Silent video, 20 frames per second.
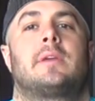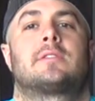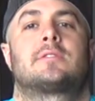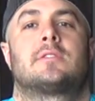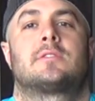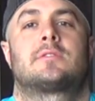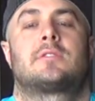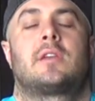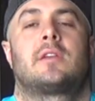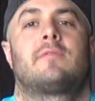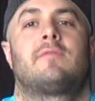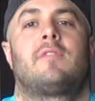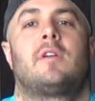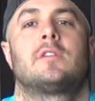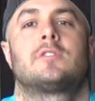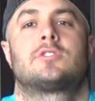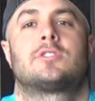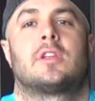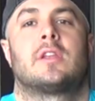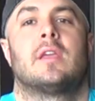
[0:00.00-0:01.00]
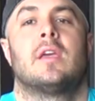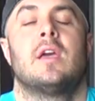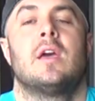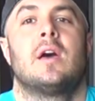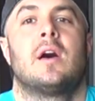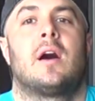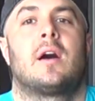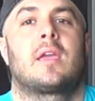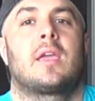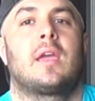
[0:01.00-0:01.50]
makes this thing function.
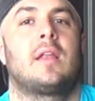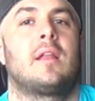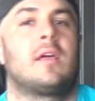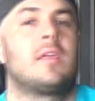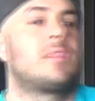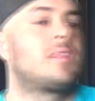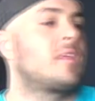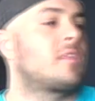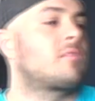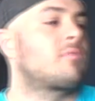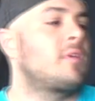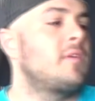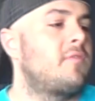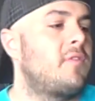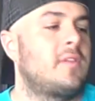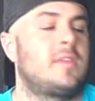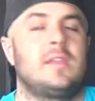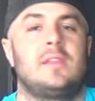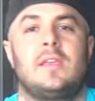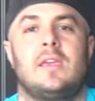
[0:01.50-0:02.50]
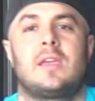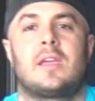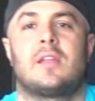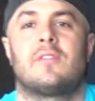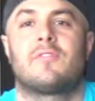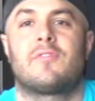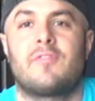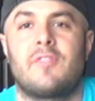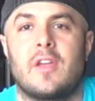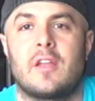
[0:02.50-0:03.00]
Again, the 350D
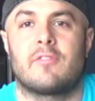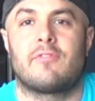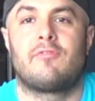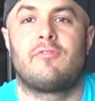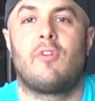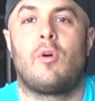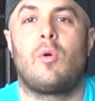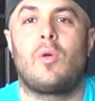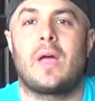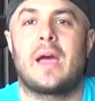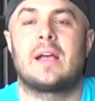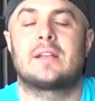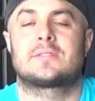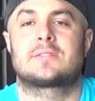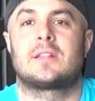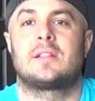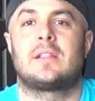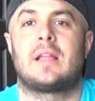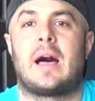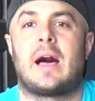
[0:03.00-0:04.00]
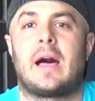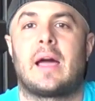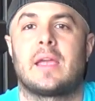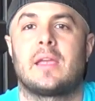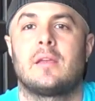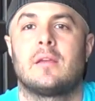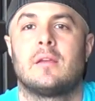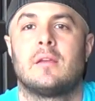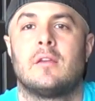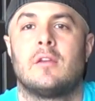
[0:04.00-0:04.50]
can fit full
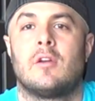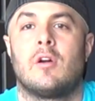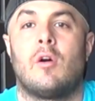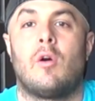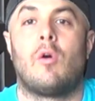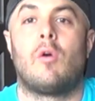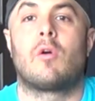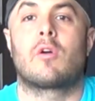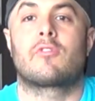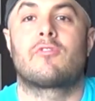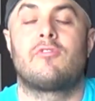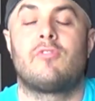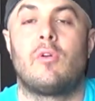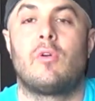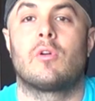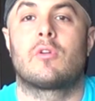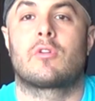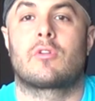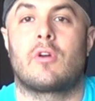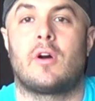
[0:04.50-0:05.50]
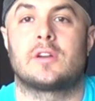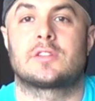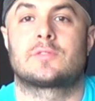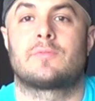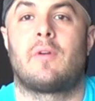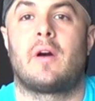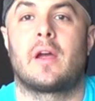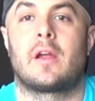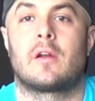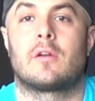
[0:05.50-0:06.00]
SLI or full
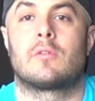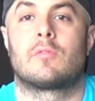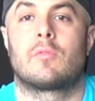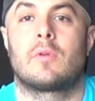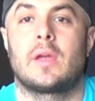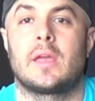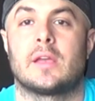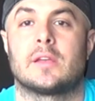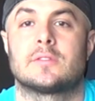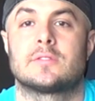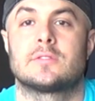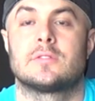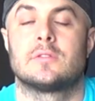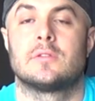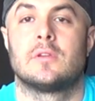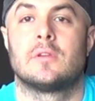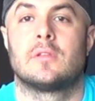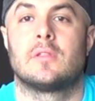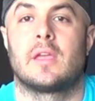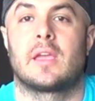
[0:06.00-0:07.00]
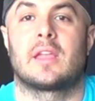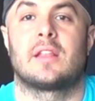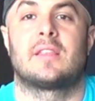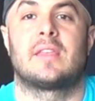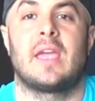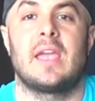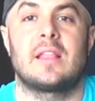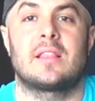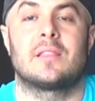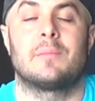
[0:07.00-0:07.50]
Crossfire rigs. They can
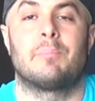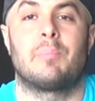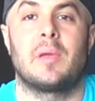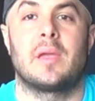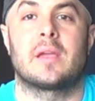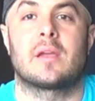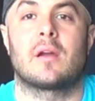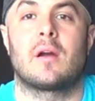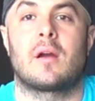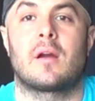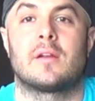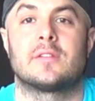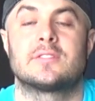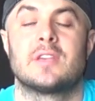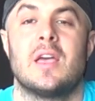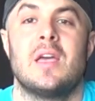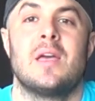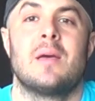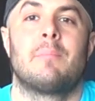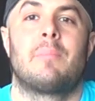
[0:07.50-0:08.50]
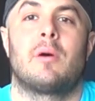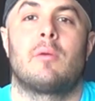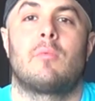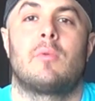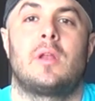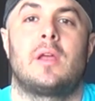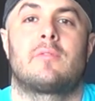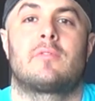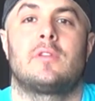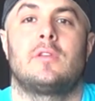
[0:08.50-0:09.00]
take the big cards. But
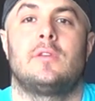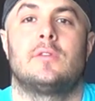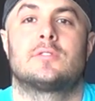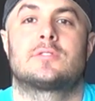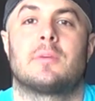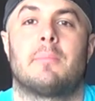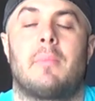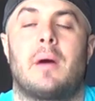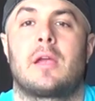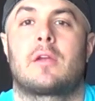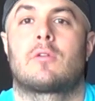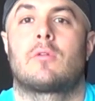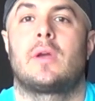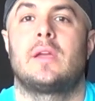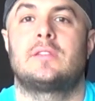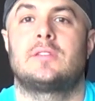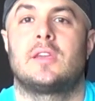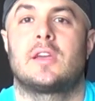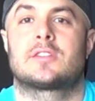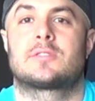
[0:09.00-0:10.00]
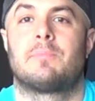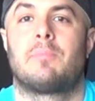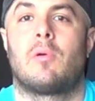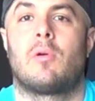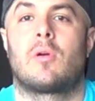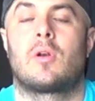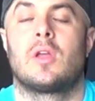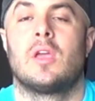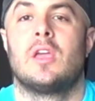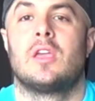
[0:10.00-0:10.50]
whenever you use a micro ATX
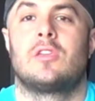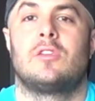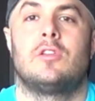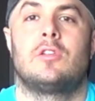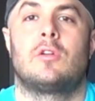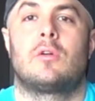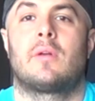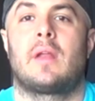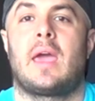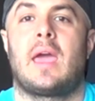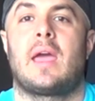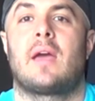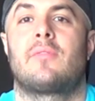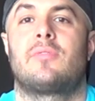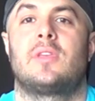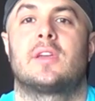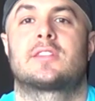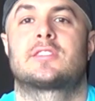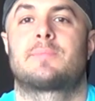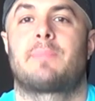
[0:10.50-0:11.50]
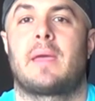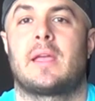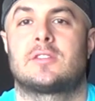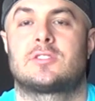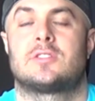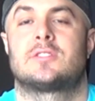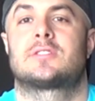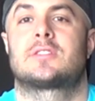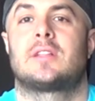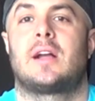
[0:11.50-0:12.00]
board, you don't have the
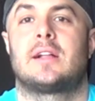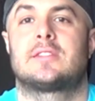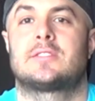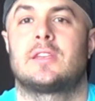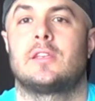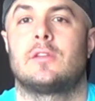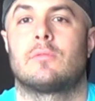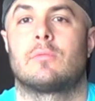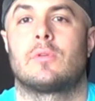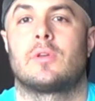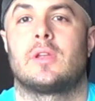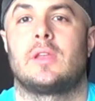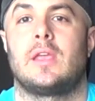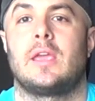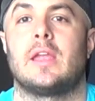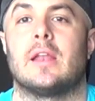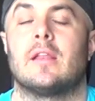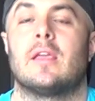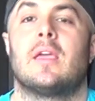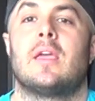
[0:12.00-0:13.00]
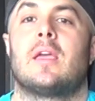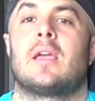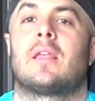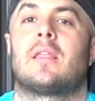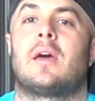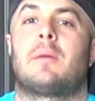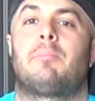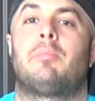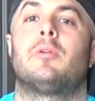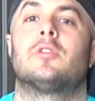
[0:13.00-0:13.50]
expansion slots that you really need.
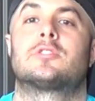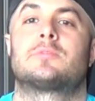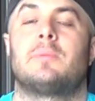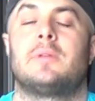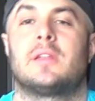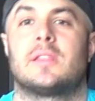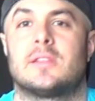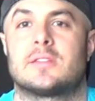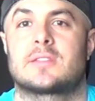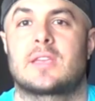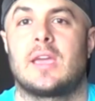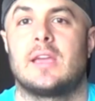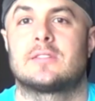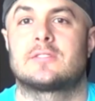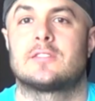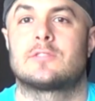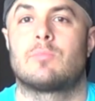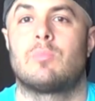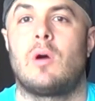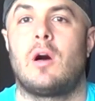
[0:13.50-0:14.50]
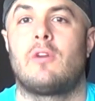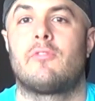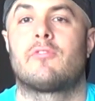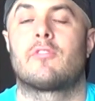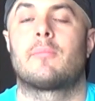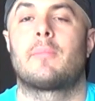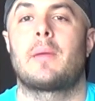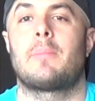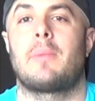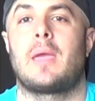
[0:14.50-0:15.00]
That pushed me to this case as well
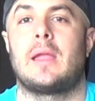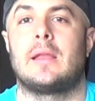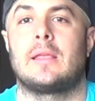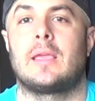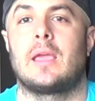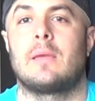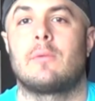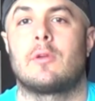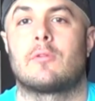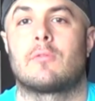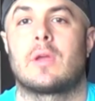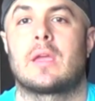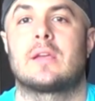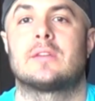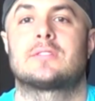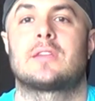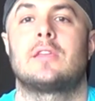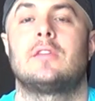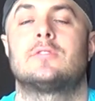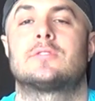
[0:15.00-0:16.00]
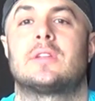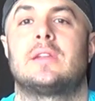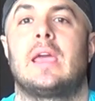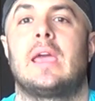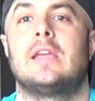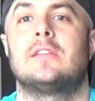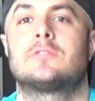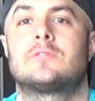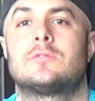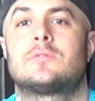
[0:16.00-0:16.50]
for my main gaming rig because I use an
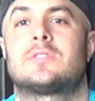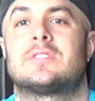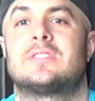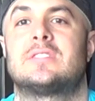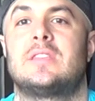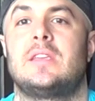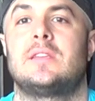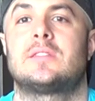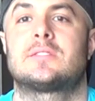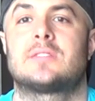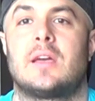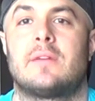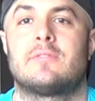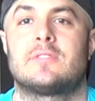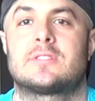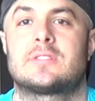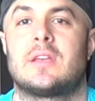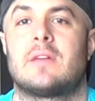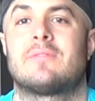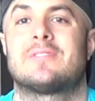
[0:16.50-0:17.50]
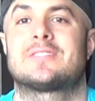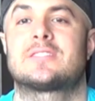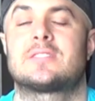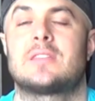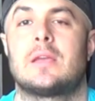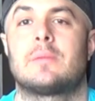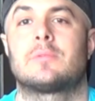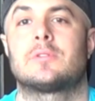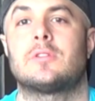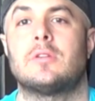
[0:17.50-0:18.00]
Asus Z77
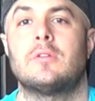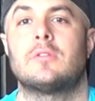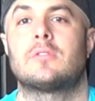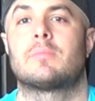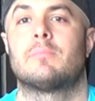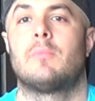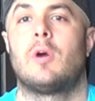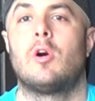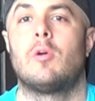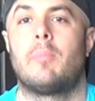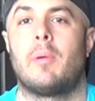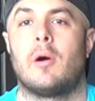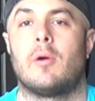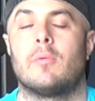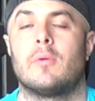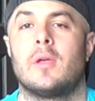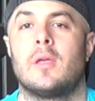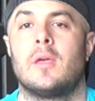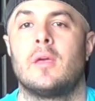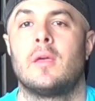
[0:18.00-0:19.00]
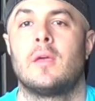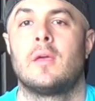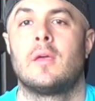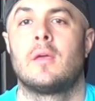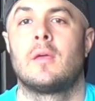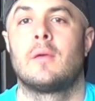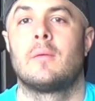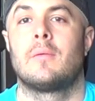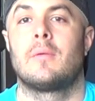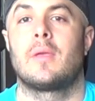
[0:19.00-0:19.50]
Sabertooth Mobo.
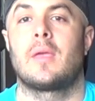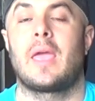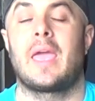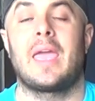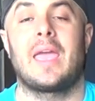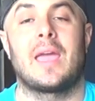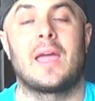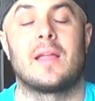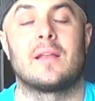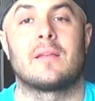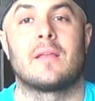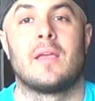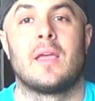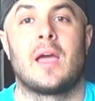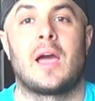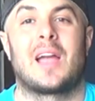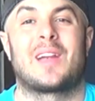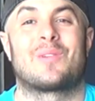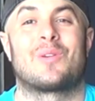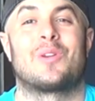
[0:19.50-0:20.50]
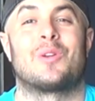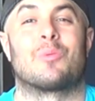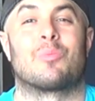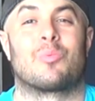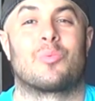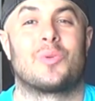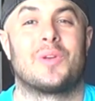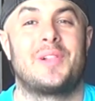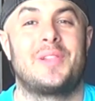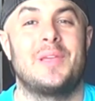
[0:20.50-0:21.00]
And I run a
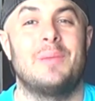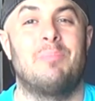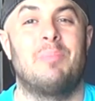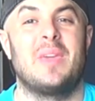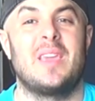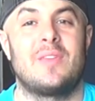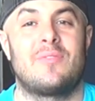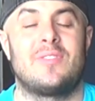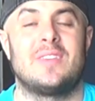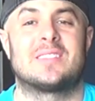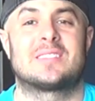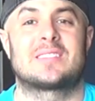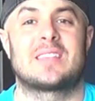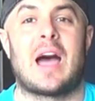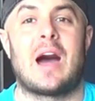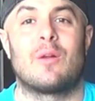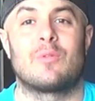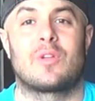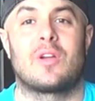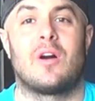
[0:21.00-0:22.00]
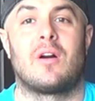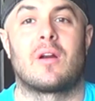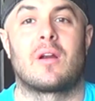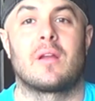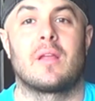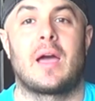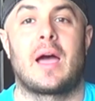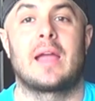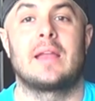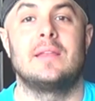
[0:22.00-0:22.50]
really beefy sound
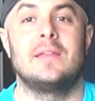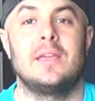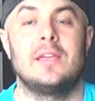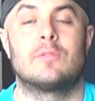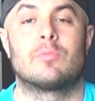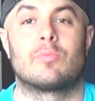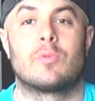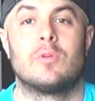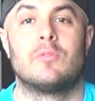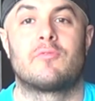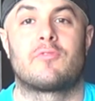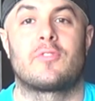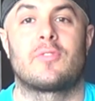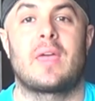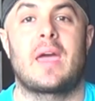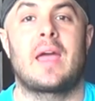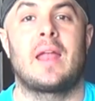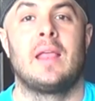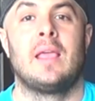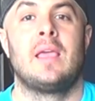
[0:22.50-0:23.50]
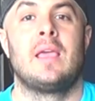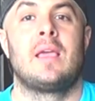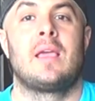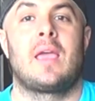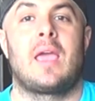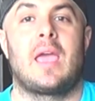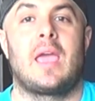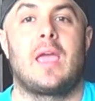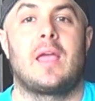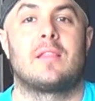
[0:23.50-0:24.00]
card. I need room for that,
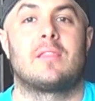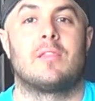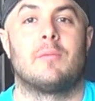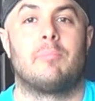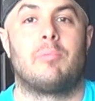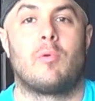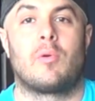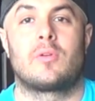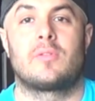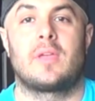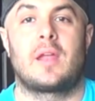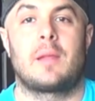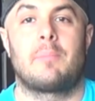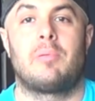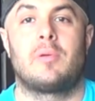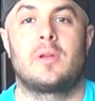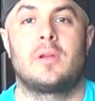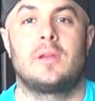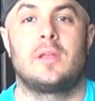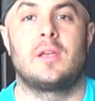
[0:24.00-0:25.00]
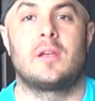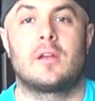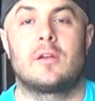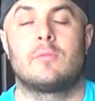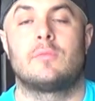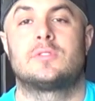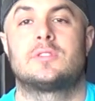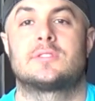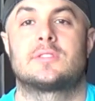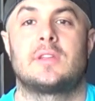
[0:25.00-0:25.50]
and the board that I put in
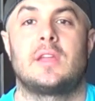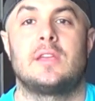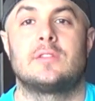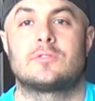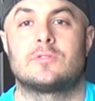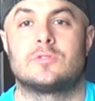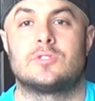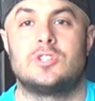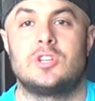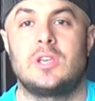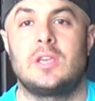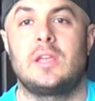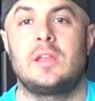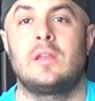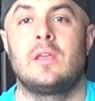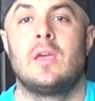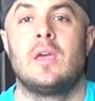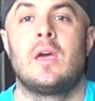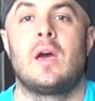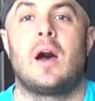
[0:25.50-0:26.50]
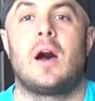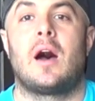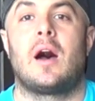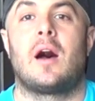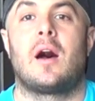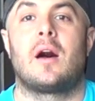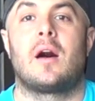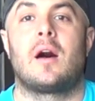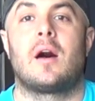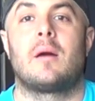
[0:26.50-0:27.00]
here, which is an Asus Gene
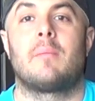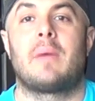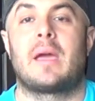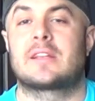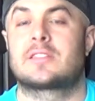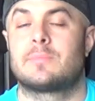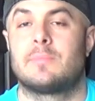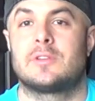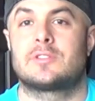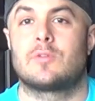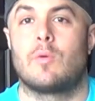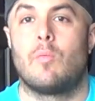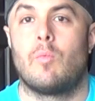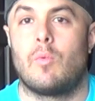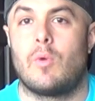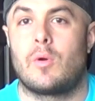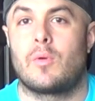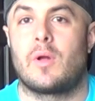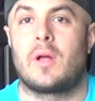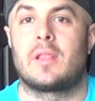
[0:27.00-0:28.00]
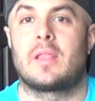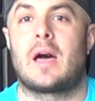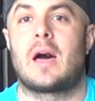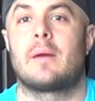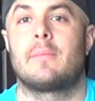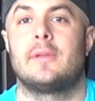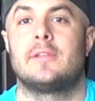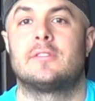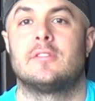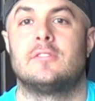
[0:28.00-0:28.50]
Maximus, won't
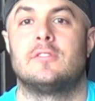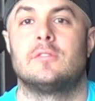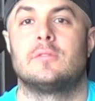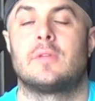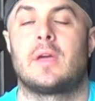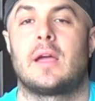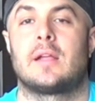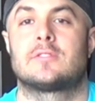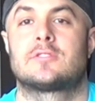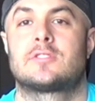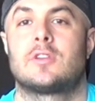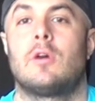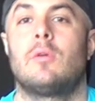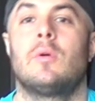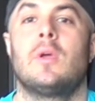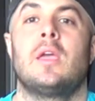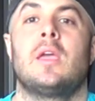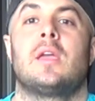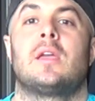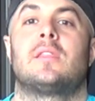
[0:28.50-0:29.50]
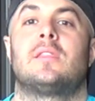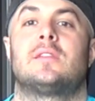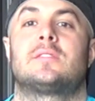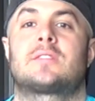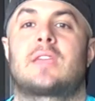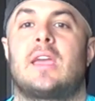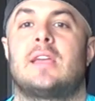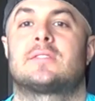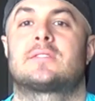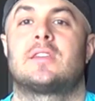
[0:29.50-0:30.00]
allow me to do that. So
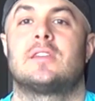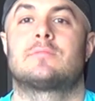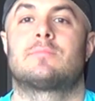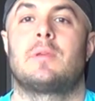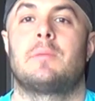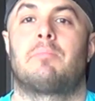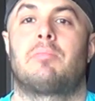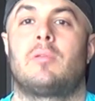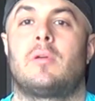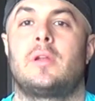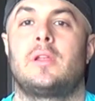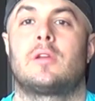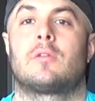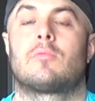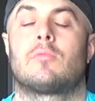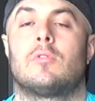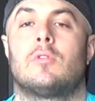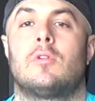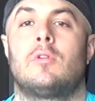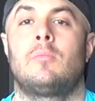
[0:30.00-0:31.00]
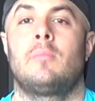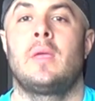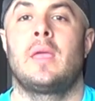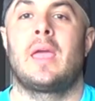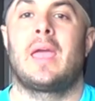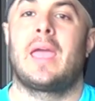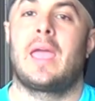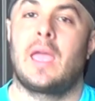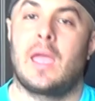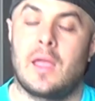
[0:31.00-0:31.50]
this case gives me plenty of room
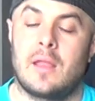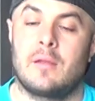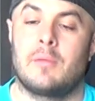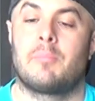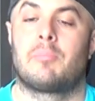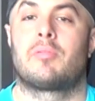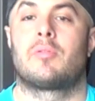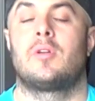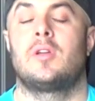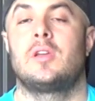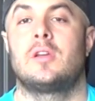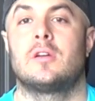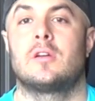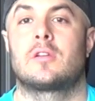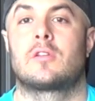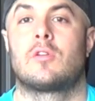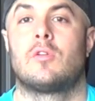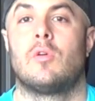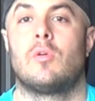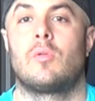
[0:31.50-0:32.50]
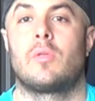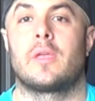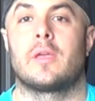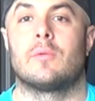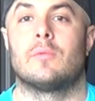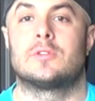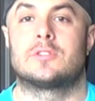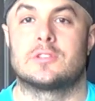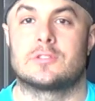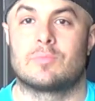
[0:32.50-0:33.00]
and pretty good
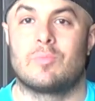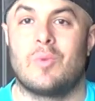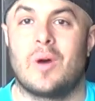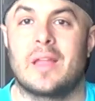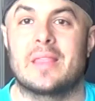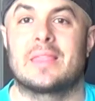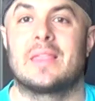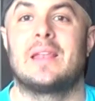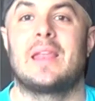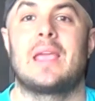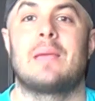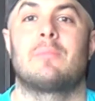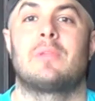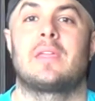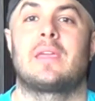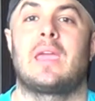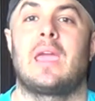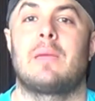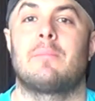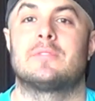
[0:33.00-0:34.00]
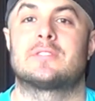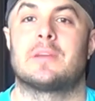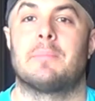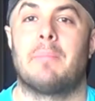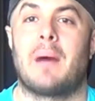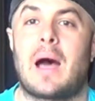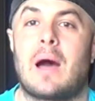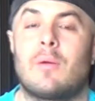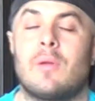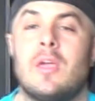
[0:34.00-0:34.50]
cooling, which is what the name of the game is
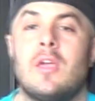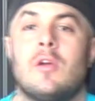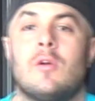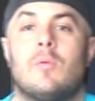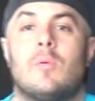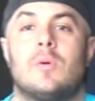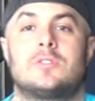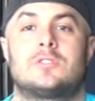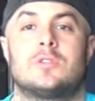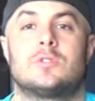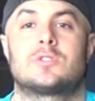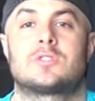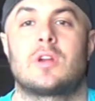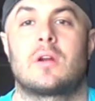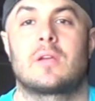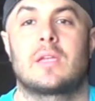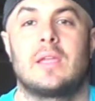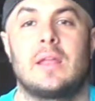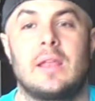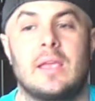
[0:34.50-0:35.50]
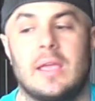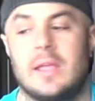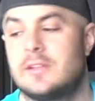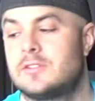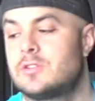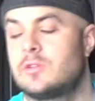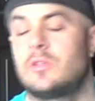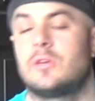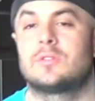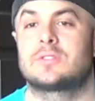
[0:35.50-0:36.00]
about once you start getting
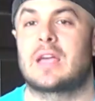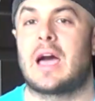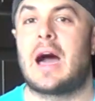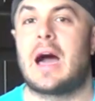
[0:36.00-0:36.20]
into those